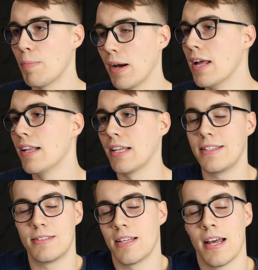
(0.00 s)
but
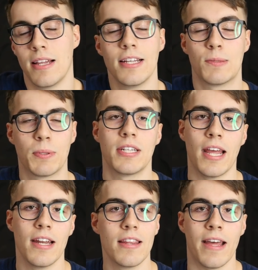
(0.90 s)
let's uh, let's
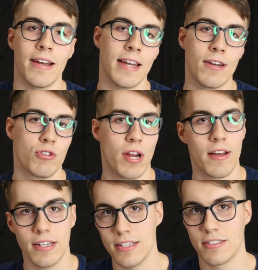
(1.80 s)
pretend that net
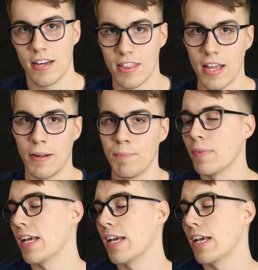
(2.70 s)
neutrality isn't a thing.